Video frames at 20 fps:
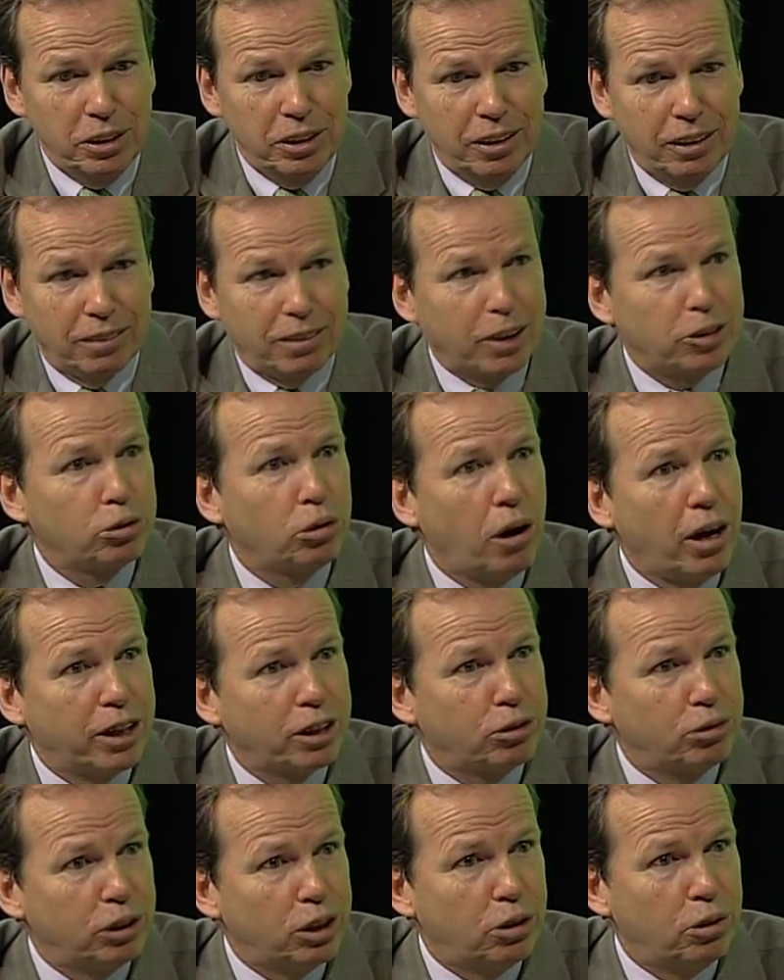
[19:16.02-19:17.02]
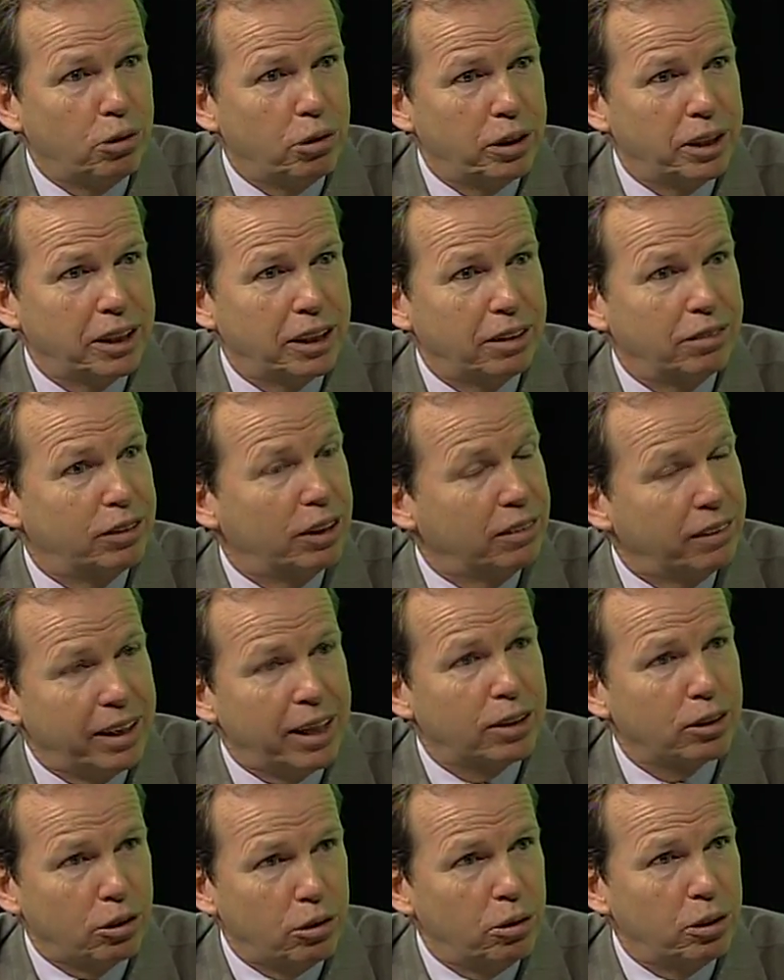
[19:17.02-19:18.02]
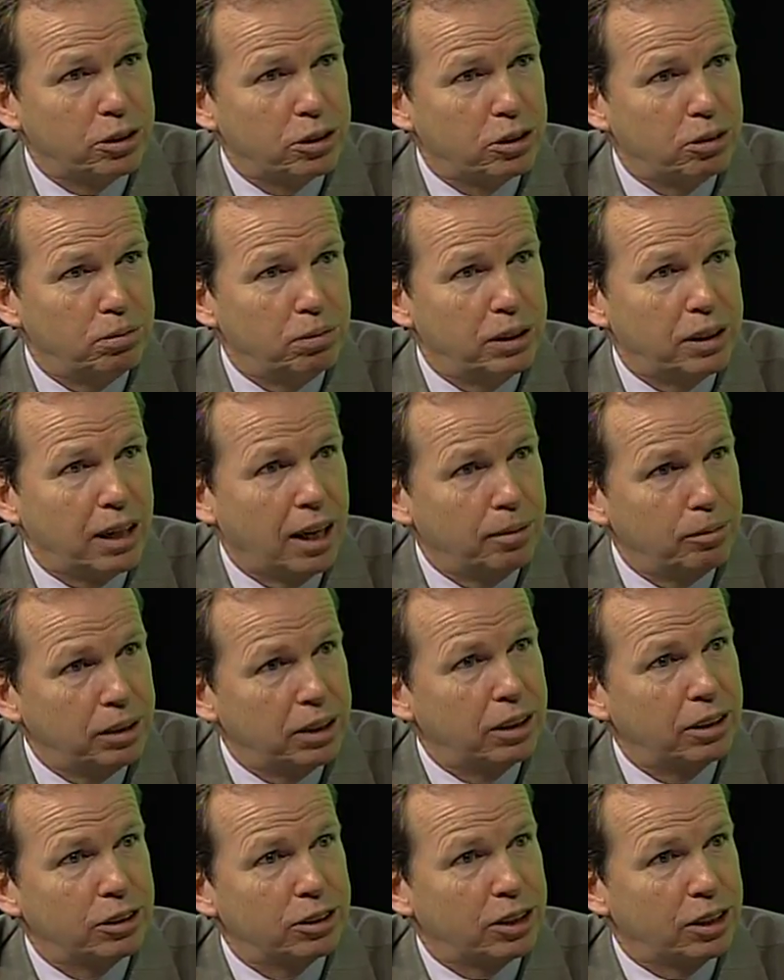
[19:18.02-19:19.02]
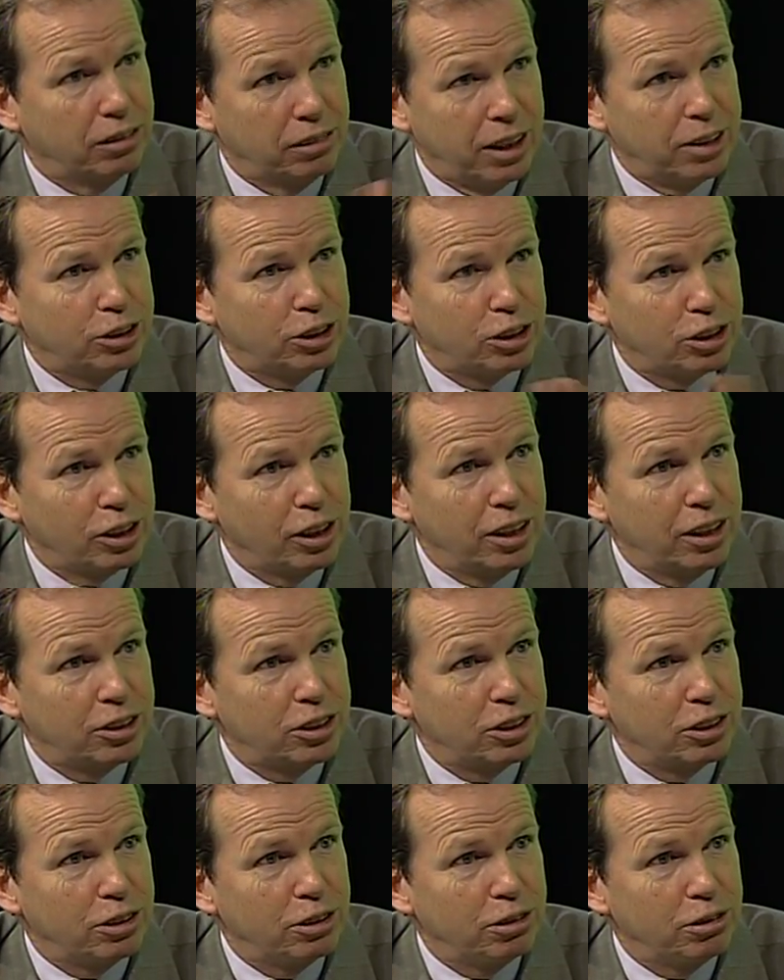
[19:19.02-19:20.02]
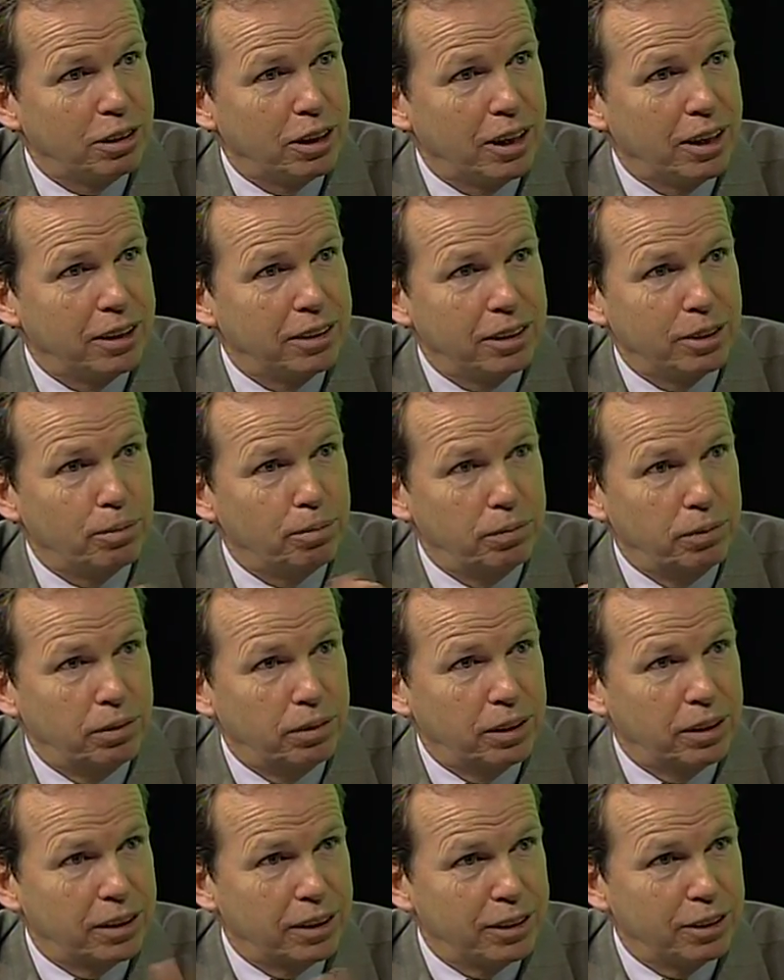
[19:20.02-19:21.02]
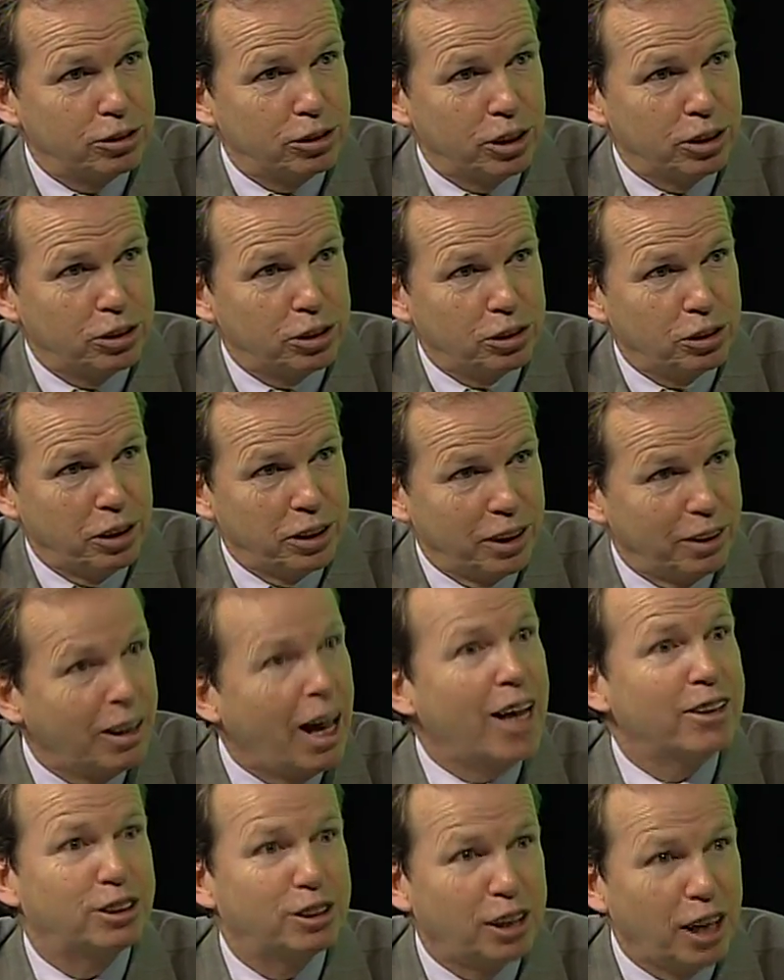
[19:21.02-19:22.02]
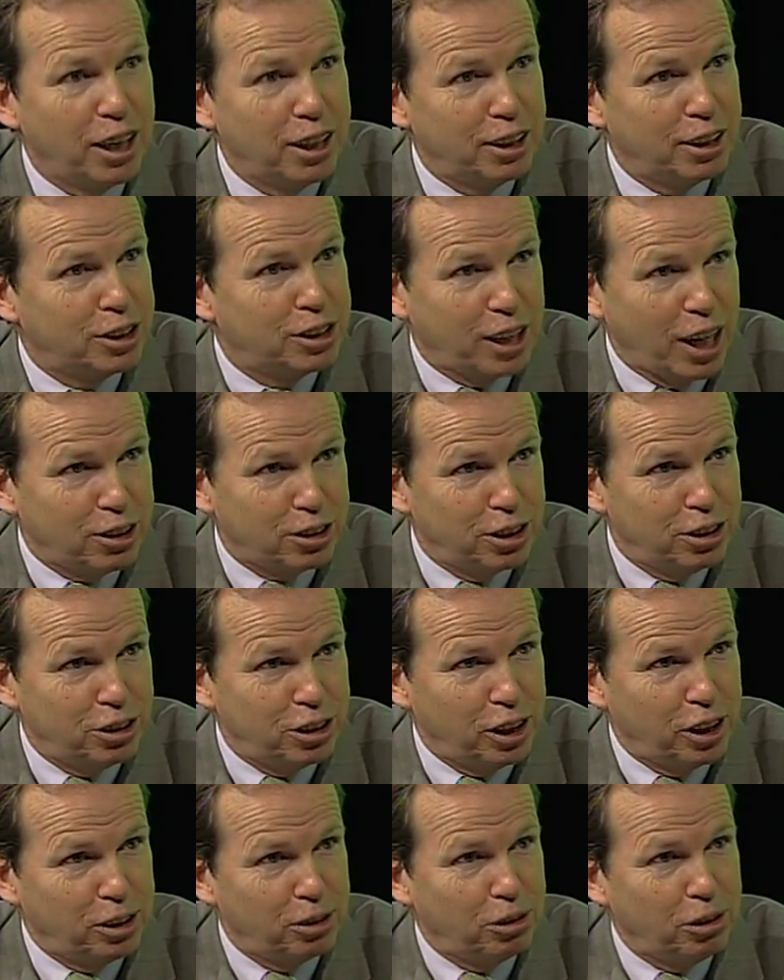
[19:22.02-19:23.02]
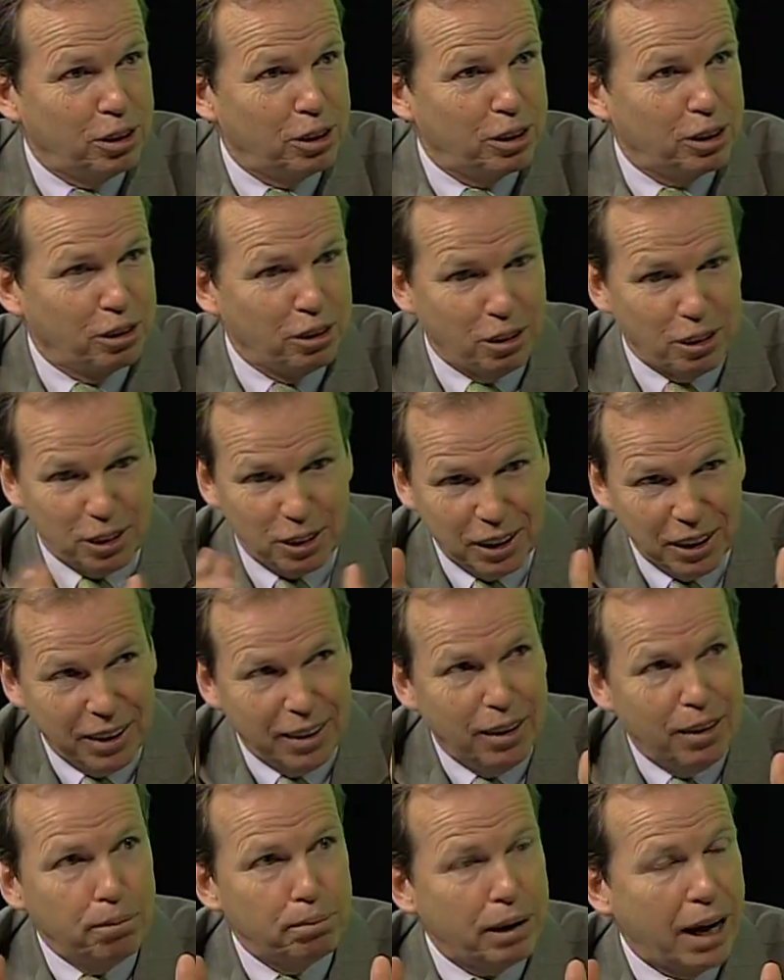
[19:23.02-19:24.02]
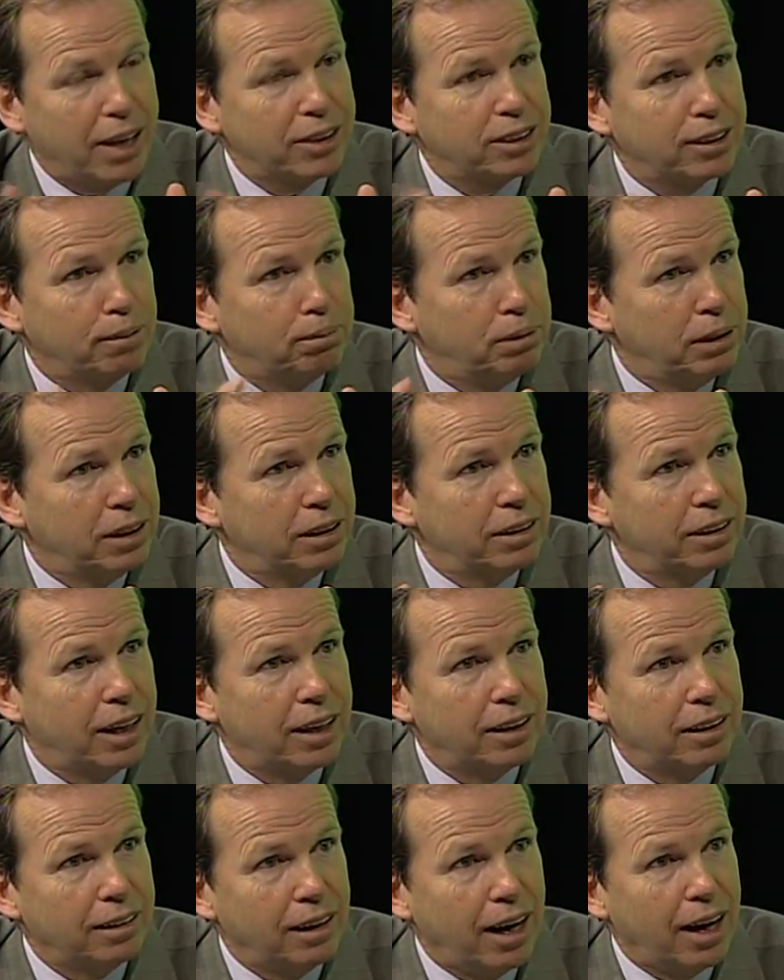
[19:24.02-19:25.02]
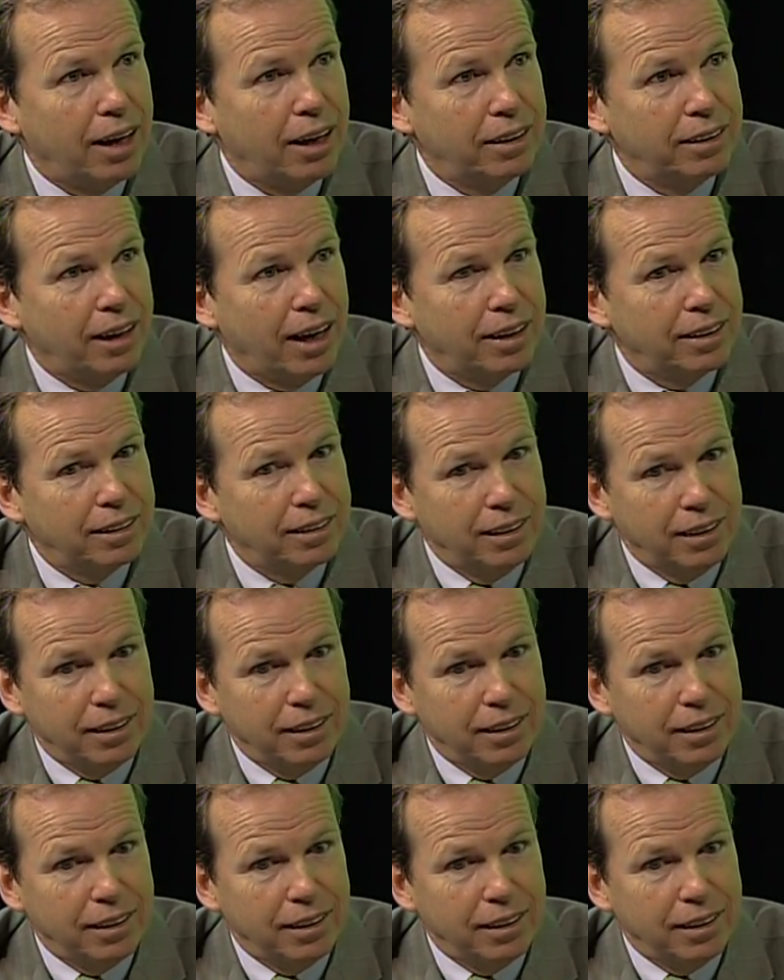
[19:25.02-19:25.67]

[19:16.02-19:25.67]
electronic recording of the land court should be coming because the legislature, just on the last day of the session, January 3rd, passed a bill that